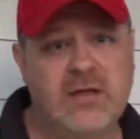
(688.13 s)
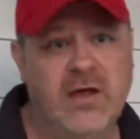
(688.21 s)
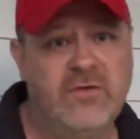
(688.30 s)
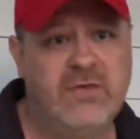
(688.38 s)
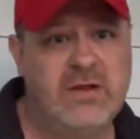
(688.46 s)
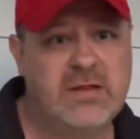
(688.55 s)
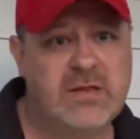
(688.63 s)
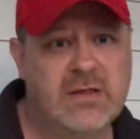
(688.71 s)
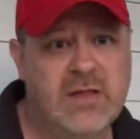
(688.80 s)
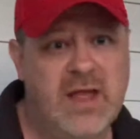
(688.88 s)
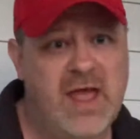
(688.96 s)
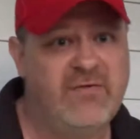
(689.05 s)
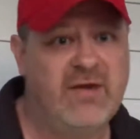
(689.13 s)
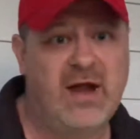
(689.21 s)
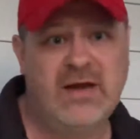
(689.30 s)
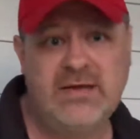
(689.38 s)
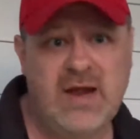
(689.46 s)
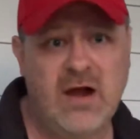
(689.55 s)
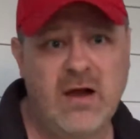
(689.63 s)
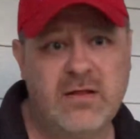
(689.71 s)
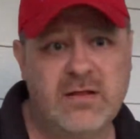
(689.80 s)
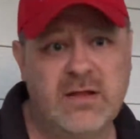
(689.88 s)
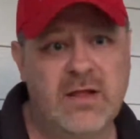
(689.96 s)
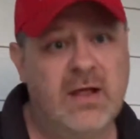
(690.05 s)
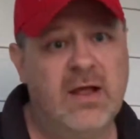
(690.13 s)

countries have a lot of terrorists.